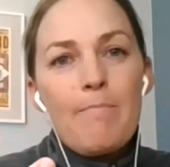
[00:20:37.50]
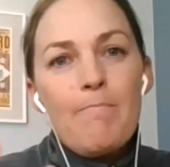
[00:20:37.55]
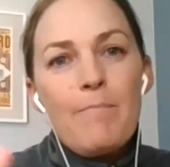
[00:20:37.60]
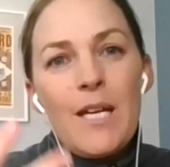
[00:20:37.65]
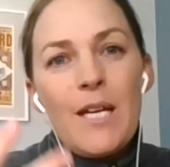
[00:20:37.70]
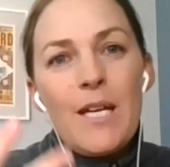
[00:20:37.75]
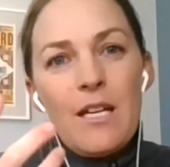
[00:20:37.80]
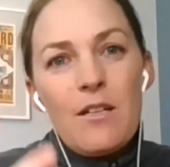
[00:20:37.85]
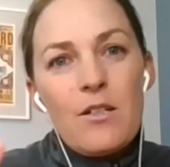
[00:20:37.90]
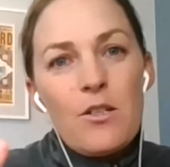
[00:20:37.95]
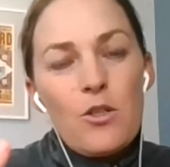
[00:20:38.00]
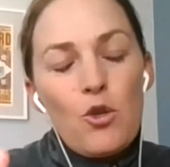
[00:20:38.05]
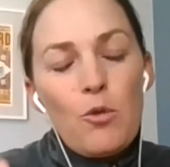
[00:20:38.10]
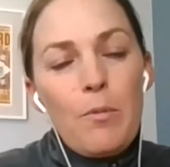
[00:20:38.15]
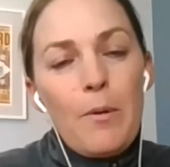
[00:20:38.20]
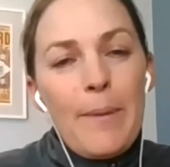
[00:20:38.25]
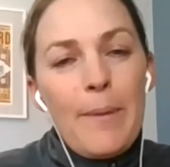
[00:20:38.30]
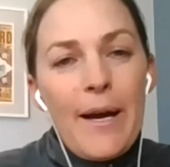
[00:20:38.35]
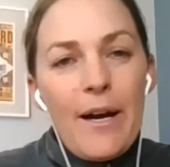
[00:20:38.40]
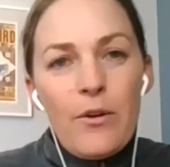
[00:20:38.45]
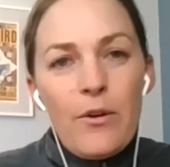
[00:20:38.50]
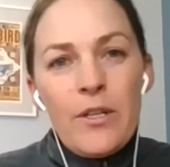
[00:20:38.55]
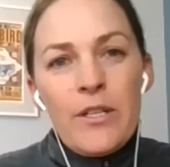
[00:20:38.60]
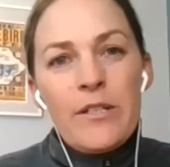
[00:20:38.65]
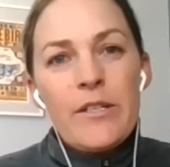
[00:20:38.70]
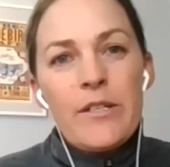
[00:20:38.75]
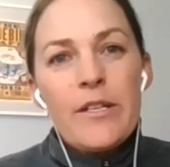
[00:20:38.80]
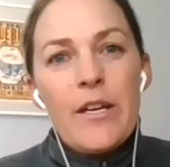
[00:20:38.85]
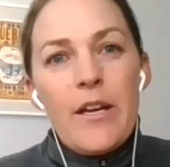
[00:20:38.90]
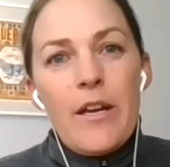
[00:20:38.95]
inner
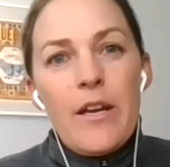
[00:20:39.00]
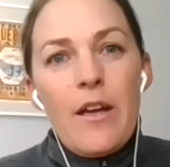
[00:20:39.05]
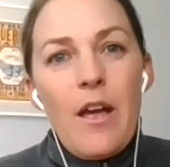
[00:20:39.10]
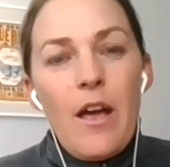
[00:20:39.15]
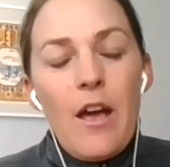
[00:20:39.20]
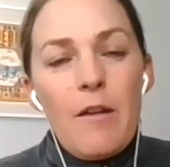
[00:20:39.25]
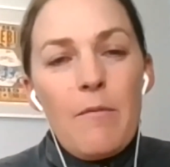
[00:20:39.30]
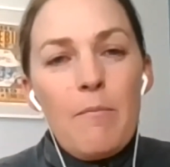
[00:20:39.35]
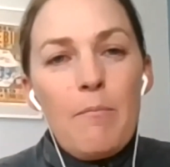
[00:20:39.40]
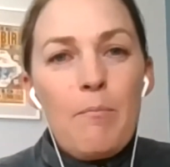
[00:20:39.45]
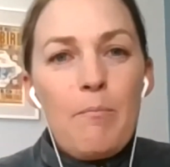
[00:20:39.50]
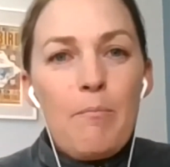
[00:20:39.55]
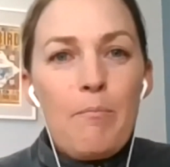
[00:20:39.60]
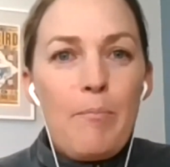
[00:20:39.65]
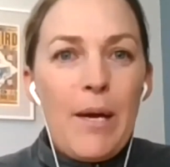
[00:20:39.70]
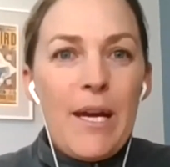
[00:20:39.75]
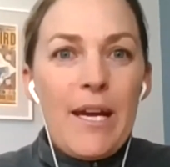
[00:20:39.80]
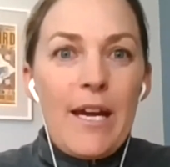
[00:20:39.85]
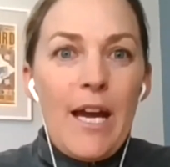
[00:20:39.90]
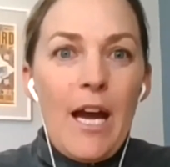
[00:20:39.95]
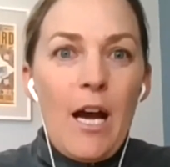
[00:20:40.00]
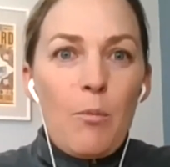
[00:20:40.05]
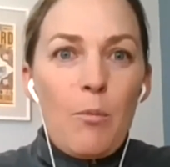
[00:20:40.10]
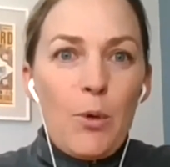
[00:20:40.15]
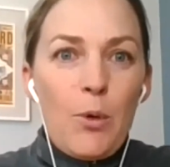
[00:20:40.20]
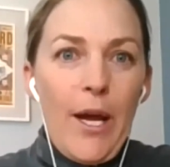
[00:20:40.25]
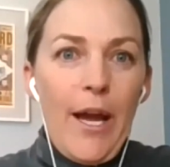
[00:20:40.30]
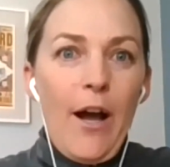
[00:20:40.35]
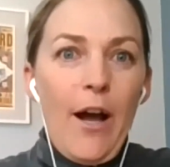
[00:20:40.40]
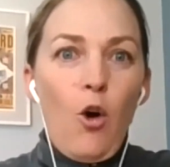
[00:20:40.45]
superpowers, and being able
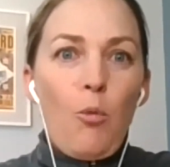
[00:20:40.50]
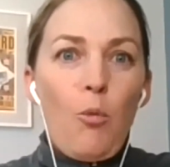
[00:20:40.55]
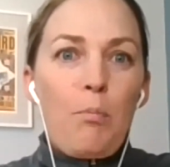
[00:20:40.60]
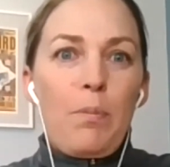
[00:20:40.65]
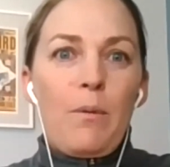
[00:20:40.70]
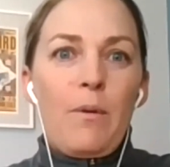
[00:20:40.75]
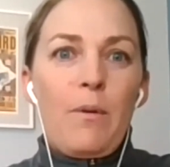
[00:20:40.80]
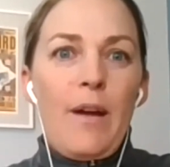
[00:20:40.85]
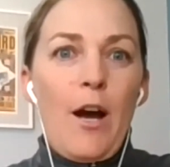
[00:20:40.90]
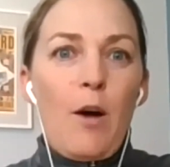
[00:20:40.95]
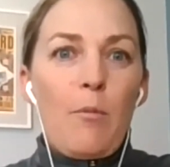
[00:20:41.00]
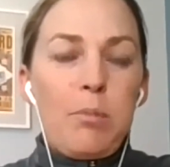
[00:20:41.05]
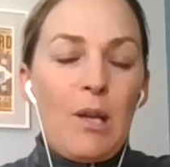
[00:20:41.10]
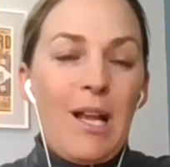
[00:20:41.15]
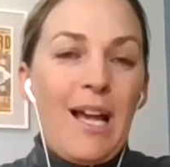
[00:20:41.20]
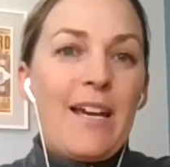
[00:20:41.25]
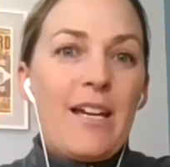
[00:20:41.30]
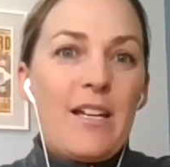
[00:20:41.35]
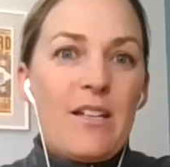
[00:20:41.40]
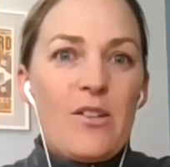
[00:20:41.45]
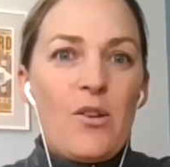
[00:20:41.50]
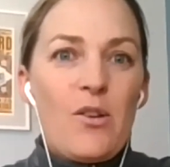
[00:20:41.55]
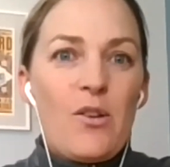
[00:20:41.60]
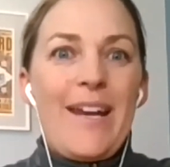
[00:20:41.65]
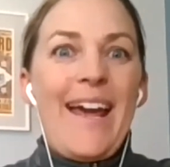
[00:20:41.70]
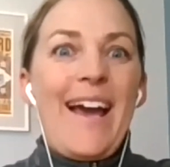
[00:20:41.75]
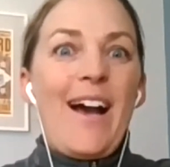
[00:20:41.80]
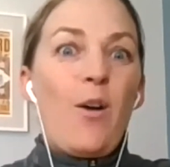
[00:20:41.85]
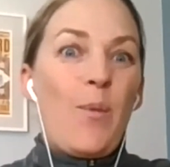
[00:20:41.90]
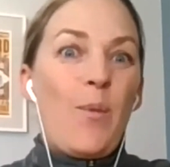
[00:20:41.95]
to help our players on
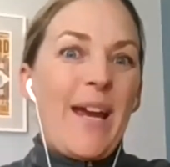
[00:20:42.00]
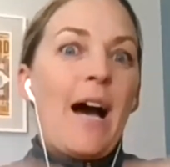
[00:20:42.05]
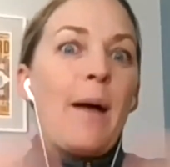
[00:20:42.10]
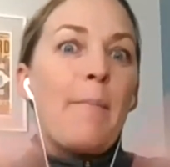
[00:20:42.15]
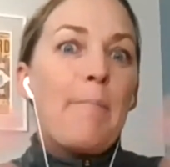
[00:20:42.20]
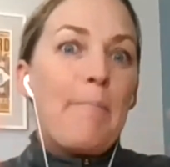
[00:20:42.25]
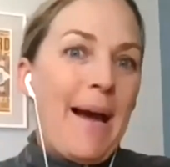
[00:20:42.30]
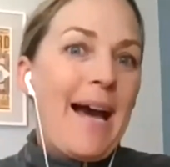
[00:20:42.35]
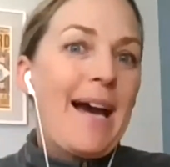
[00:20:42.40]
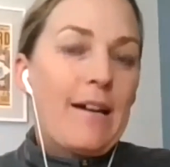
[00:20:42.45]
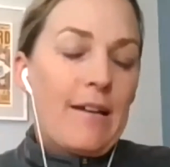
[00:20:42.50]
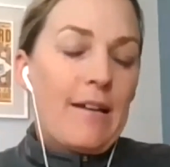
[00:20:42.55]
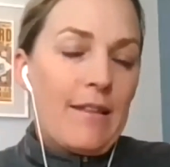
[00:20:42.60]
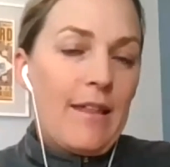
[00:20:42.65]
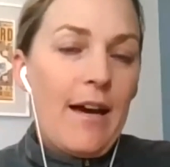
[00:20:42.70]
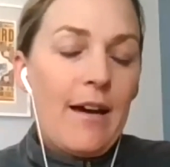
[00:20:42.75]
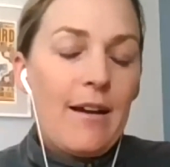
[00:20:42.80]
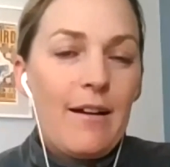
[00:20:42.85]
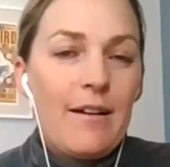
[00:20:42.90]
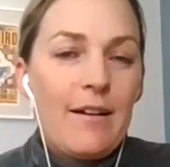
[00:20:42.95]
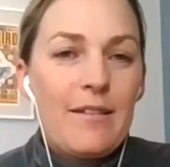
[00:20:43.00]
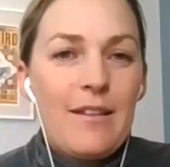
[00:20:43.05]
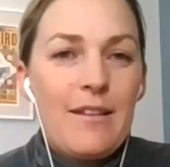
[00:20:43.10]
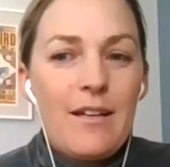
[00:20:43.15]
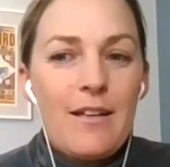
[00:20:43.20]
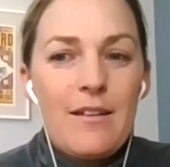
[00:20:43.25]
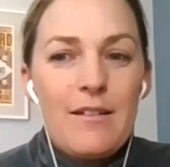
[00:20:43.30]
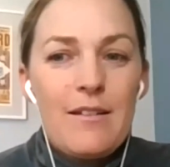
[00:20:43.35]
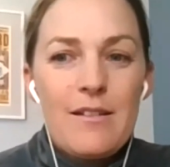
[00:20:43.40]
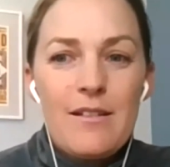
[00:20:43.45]
how we unpack that, I
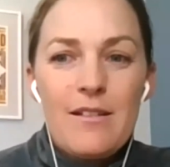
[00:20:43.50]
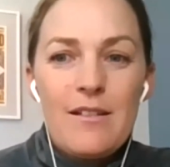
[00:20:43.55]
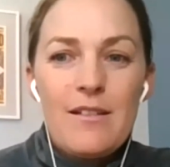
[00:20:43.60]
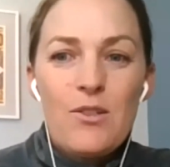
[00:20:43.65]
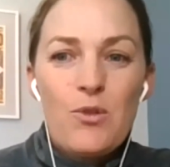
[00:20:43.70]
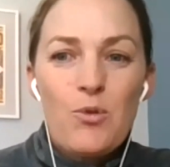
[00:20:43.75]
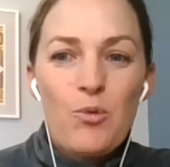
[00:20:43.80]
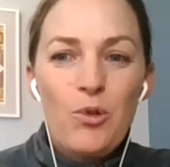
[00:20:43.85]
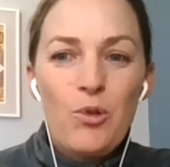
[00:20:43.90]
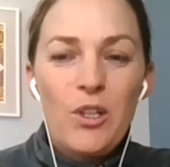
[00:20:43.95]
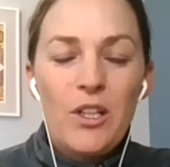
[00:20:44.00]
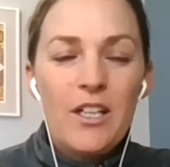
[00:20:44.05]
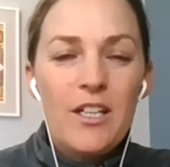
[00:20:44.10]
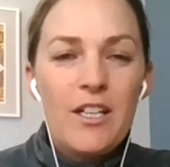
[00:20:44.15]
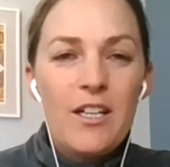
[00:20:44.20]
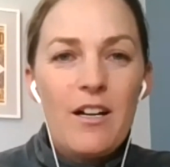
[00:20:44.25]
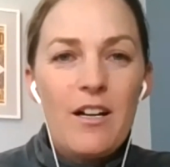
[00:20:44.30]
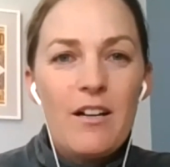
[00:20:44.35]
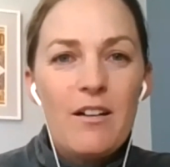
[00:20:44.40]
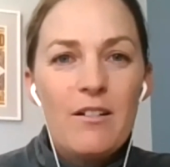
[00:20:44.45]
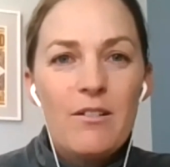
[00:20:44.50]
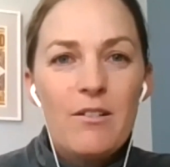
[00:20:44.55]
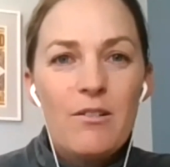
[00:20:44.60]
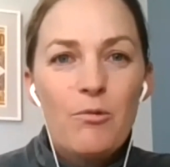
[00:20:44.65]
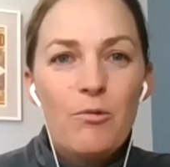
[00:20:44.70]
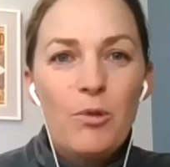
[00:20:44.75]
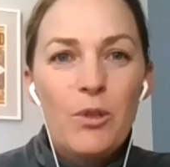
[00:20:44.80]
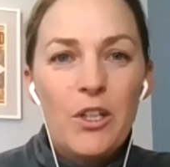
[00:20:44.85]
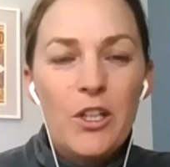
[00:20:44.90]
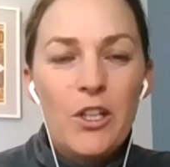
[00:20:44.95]
think is really
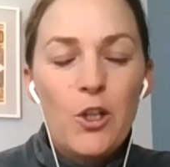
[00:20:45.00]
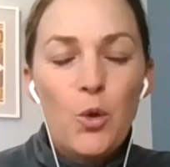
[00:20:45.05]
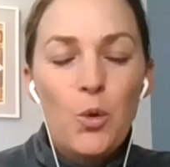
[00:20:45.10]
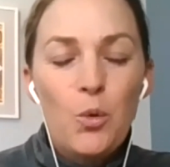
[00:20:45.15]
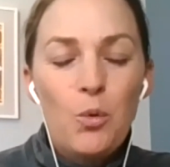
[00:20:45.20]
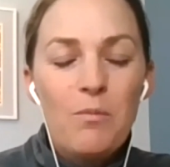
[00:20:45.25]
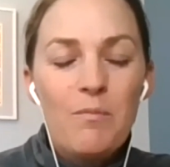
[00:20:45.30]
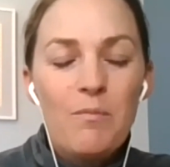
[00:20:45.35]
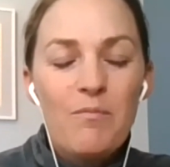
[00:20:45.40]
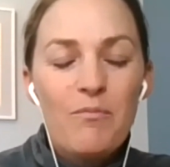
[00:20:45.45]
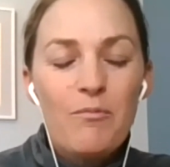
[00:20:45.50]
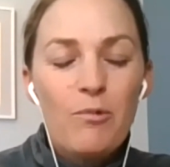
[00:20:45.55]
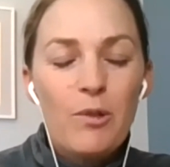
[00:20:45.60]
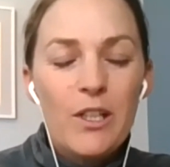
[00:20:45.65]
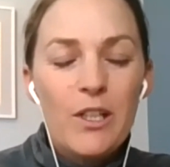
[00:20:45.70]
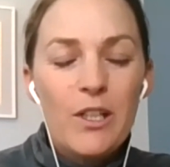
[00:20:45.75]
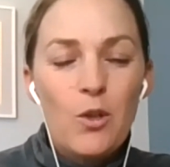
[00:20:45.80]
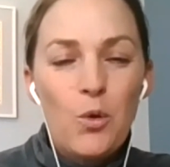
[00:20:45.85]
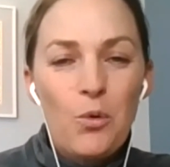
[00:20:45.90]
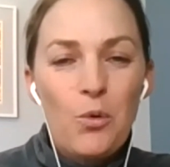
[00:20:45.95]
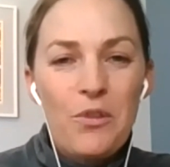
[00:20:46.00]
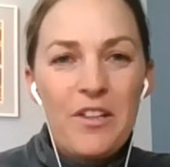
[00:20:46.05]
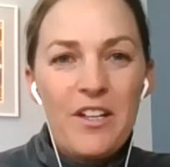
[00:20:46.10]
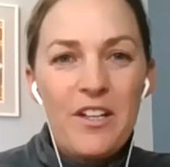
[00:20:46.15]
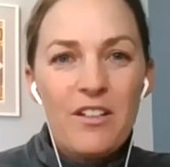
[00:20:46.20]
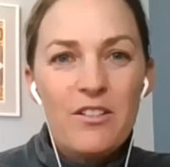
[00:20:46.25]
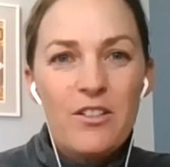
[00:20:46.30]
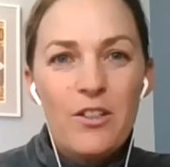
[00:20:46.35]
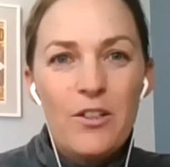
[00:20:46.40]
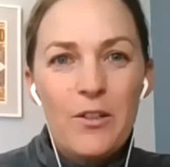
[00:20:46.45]
really cool
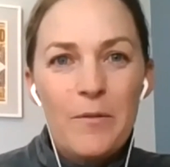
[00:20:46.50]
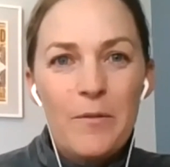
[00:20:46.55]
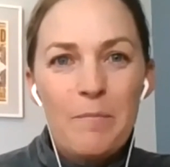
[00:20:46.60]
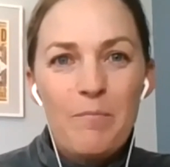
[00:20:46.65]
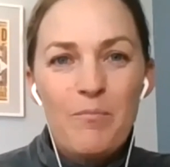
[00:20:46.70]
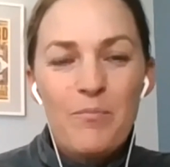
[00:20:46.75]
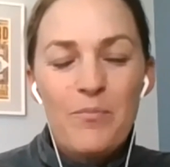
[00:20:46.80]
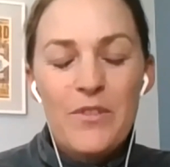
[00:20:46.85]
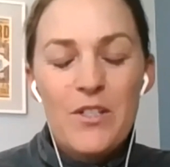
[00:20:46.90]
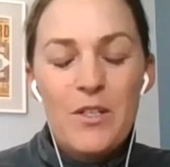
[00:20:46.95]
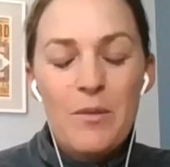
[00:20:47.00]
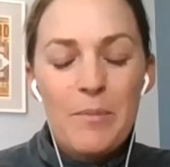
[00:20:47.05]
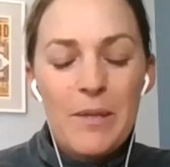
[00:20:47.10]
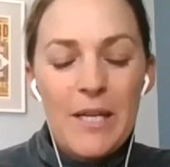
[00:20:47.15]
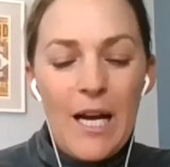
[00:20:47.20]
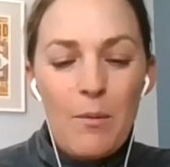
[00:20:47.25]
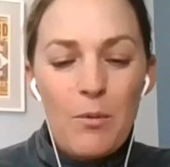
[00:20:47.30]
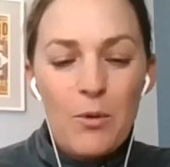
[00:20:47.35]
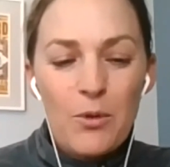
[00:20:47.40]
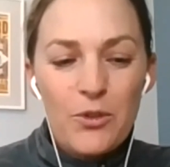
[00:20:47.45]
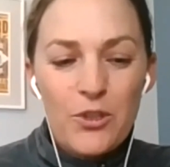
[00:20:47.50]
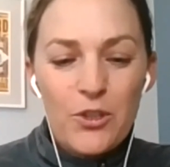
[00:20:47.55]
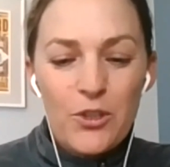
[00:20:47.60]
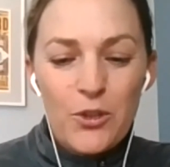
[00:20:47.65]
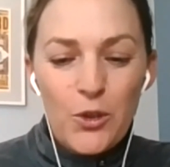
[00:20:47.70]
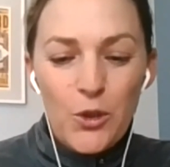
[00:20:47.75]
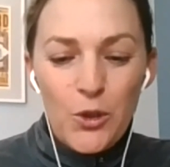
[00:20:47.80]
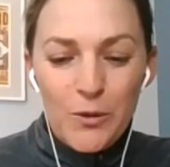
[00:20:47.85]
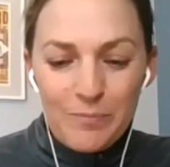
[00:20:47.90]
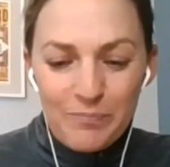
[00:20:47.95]
thing to be able to
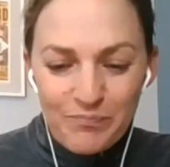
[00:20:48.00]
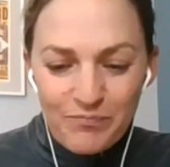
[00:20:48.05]
do.